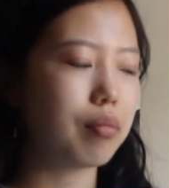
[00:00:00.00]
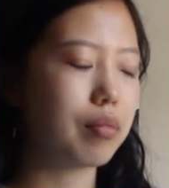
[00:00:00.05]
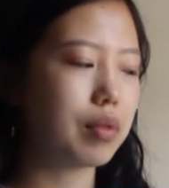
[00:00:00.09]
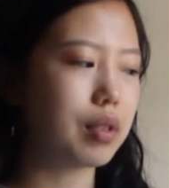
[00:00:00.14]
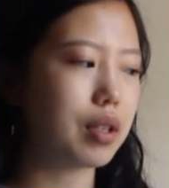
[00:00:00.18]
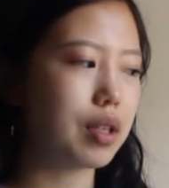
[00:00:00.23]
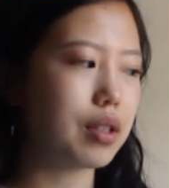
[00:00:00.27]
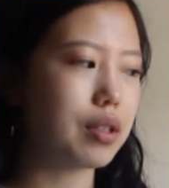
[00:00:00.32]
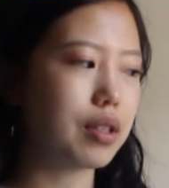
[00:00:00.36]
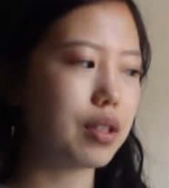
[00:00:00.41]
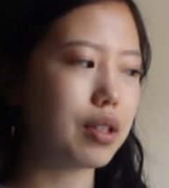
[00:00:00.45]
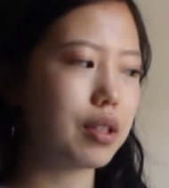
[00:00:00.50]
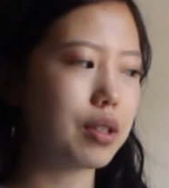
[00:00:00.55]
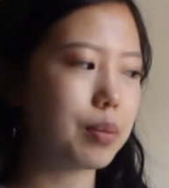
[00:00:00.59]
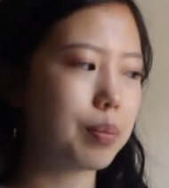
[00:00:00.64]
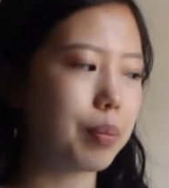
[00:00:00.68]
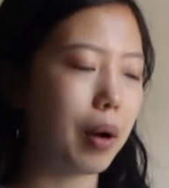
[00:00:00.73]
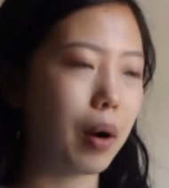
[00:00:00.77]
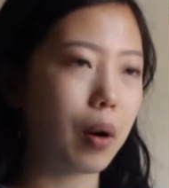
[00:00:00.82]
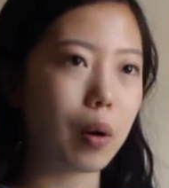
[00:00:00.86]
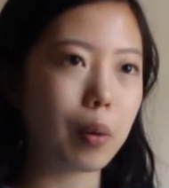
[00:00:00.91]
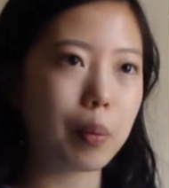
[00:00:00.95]
does his
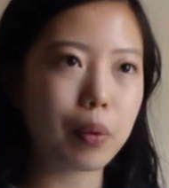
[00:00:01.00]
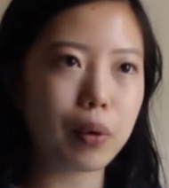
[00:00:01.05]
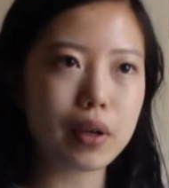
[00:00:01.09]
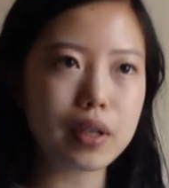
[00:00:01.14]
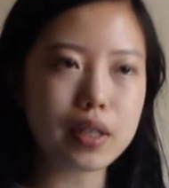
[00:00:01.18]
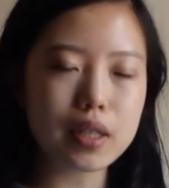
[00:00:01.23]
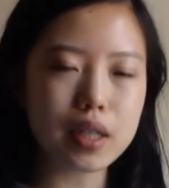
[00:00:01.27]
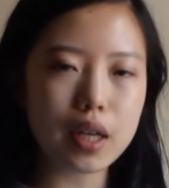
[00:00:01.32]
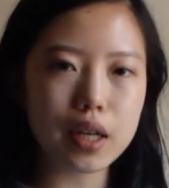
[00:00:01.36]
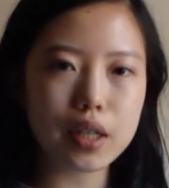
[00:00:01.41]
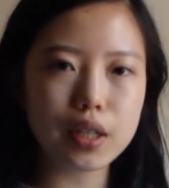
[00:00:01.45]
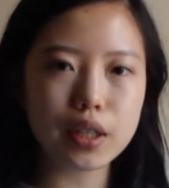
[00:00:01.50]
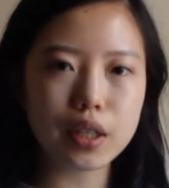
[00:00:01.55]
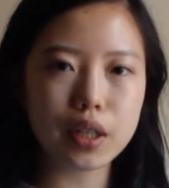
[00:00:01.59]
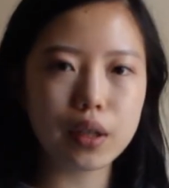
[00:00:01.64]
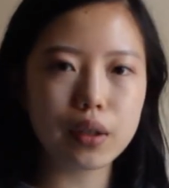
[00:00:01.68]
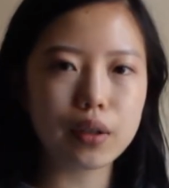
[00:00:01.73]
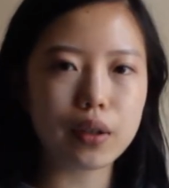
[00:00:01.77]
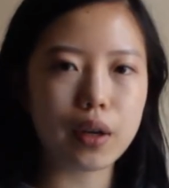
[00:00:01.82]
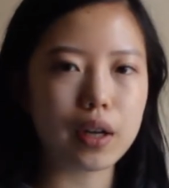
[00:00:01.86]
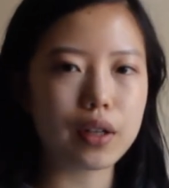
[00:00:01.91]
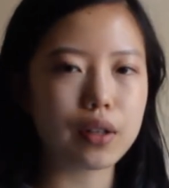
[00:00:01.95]
PowerPoint
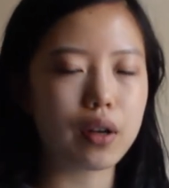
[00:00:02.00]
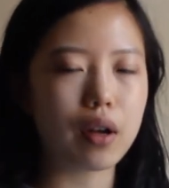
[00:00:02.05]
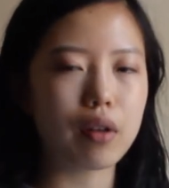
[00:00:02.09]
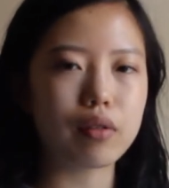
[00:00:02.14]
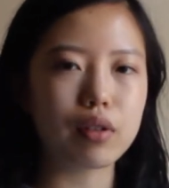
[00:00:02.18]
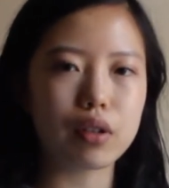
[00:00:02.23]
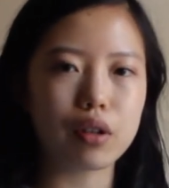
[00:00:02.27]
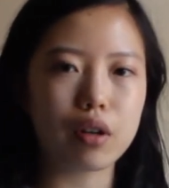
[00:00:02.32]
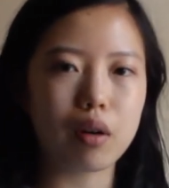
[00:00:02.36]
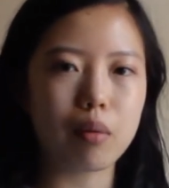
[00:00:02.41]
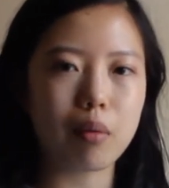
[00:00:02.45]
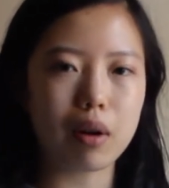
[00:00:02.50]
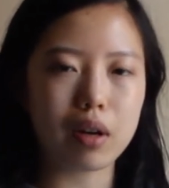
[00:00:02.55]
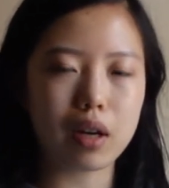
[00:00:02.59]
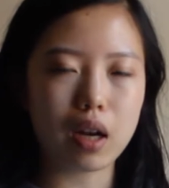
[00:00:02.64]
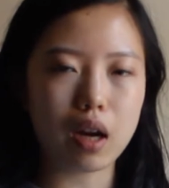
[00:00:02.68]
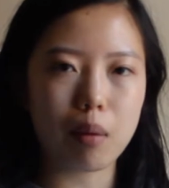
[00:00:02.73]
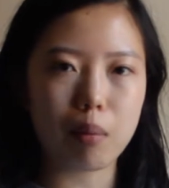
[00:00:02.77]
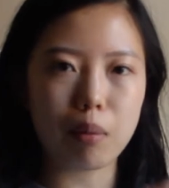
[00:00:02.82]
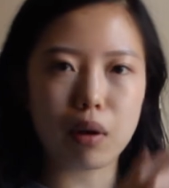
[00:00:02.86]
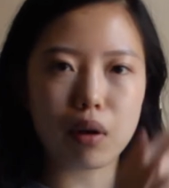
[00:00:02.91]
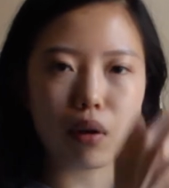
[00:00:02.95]
slideshow. I don't have to turn on my
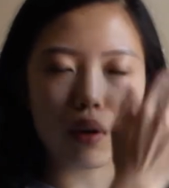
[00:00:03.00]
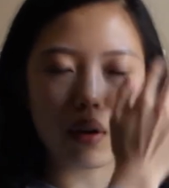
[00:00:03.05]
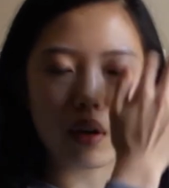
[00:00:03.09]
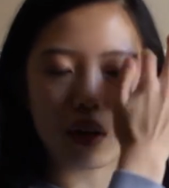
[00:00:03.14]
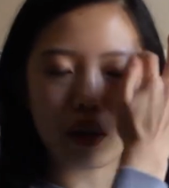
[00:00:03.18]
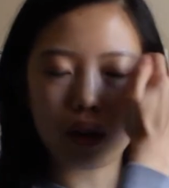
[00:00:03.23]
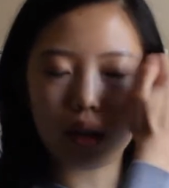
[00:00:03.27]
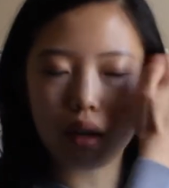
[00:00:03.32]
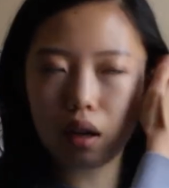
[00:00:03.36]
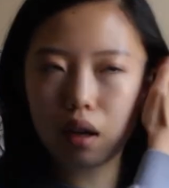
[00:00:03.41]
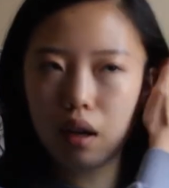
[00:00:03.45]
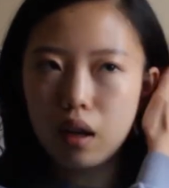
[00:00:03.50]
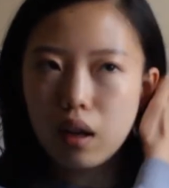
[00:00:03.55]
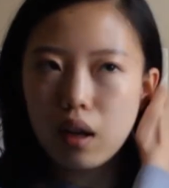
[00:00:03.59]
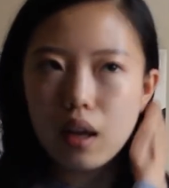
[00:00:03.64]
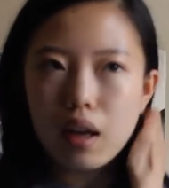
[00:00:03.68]
camera or anything.